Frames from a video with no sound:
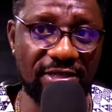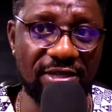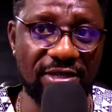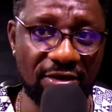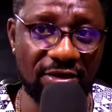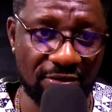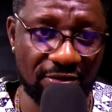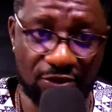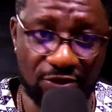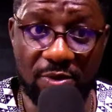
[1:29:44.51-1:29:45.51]
Because some people
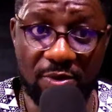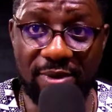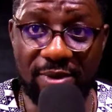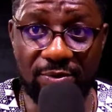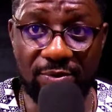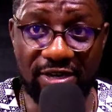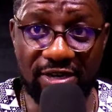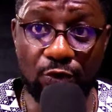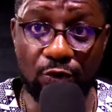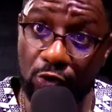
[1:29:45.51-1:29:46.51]
might not be ready. So those ones
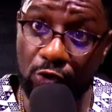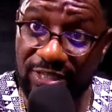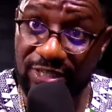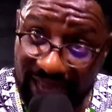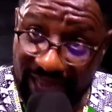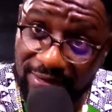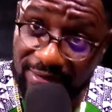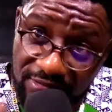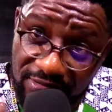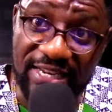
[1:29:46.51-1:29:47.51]
that are sending
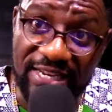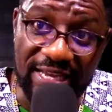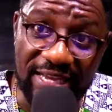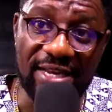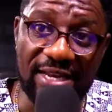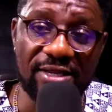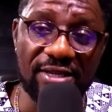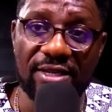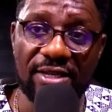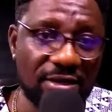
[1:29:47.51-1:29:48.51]
again,
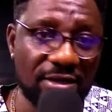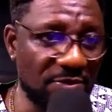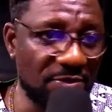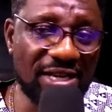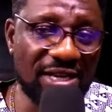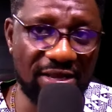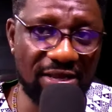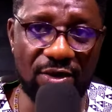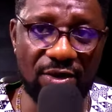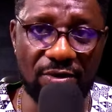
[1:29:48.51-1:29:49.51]
immediately I'll
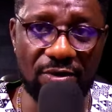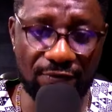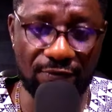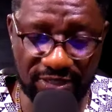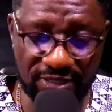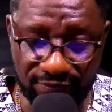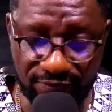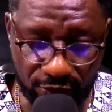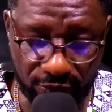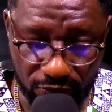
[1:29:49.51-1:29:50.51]
fix that for you.
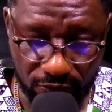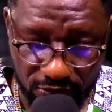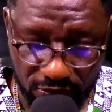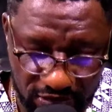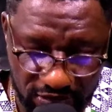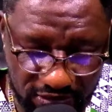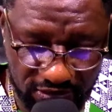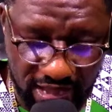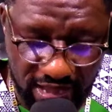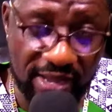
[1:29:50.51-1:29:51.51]
It's
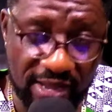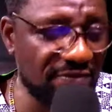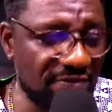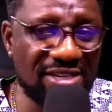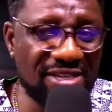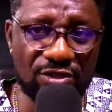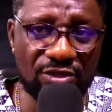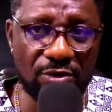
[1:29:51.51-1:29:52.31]
everything is on board.